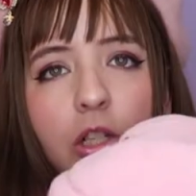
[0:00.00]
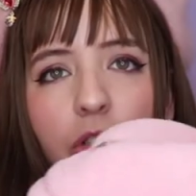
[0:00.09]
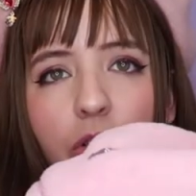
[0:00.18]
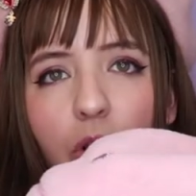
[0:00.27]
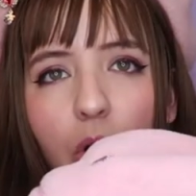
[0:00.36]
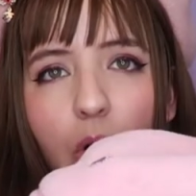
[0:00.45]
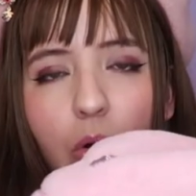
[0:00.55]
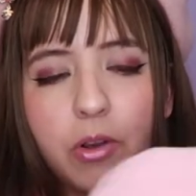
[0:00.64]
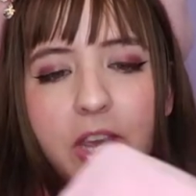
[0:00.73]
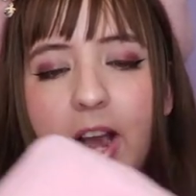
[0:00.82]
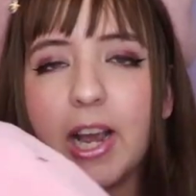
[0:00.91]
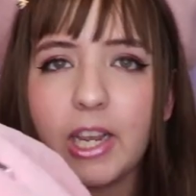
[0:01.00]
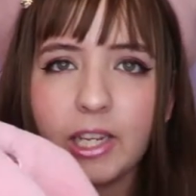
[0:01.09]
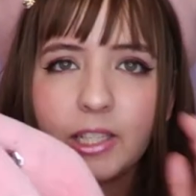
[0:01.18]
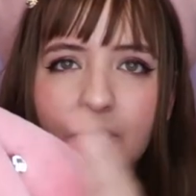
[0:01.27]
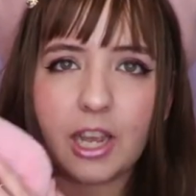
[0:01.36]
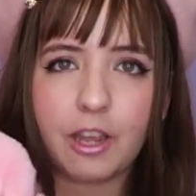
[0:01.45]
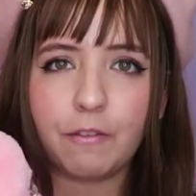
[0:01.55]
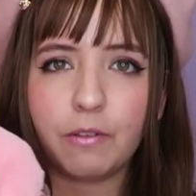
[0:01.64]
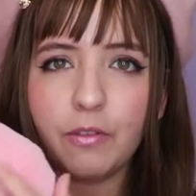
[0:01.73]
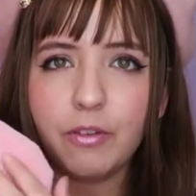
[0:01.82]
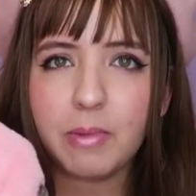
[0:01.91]
So yeah, it's a
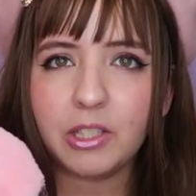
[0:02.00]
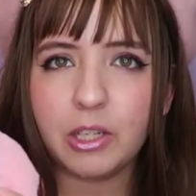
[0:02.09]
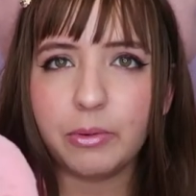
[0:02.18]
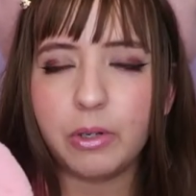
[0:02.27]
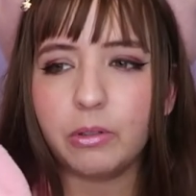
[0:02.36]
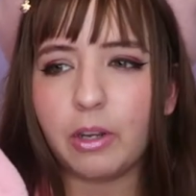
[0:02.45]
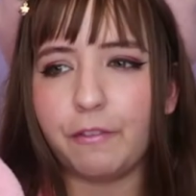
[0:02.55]
fluffy material.